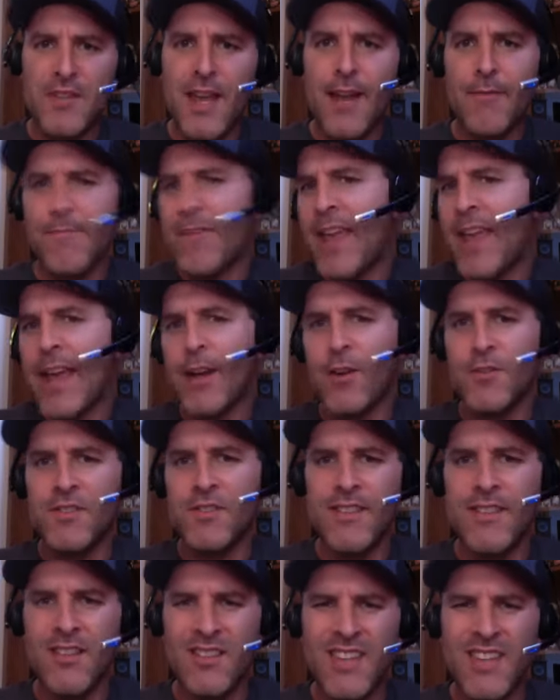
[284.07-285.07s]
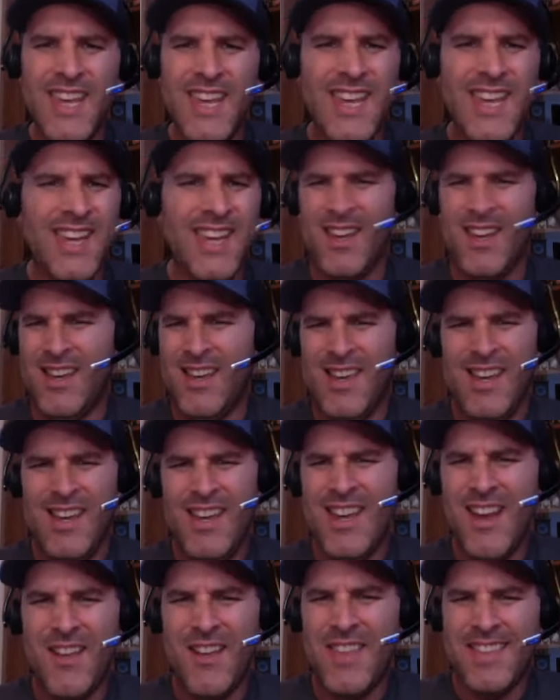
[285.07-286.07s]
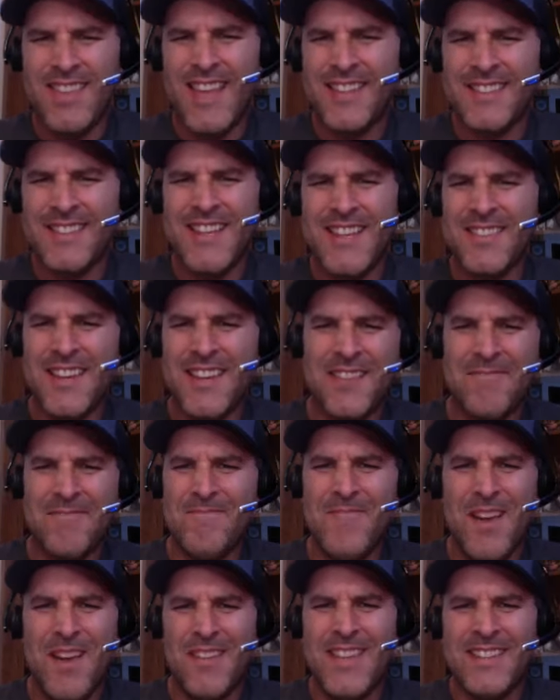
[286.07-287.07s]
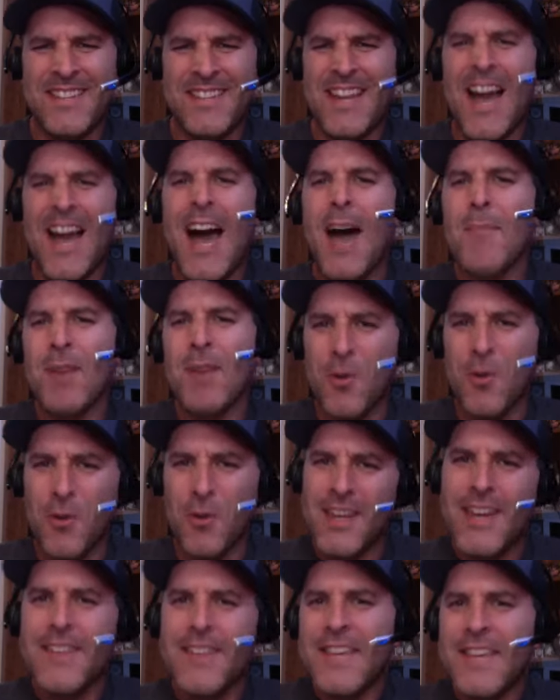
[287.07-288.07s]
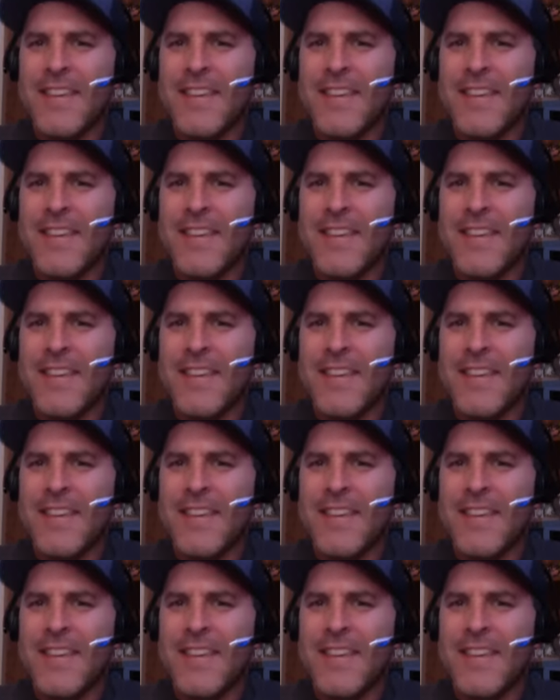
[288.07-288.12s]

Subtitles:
of kickers in the league, you know, that sounds like, you know, that's comical to even consider.